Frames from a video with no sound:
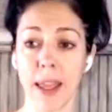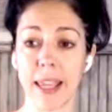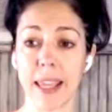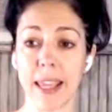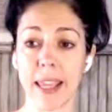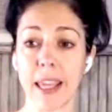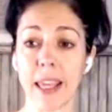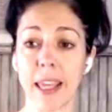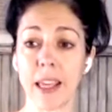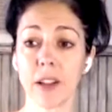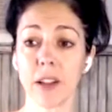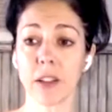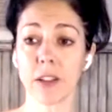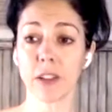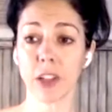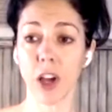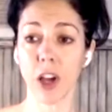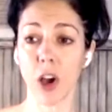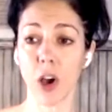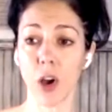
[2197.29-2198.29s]
Heel
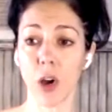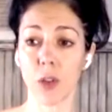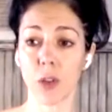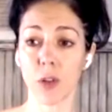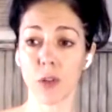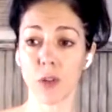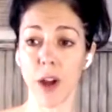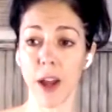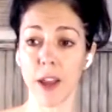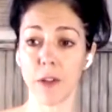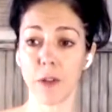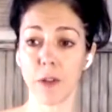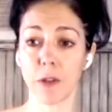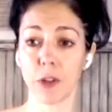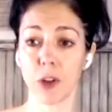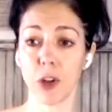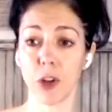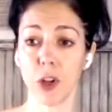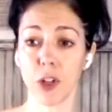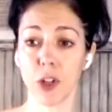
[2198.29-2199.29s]
toe the right
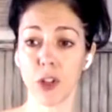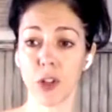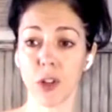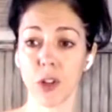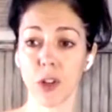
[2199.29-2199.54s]
foot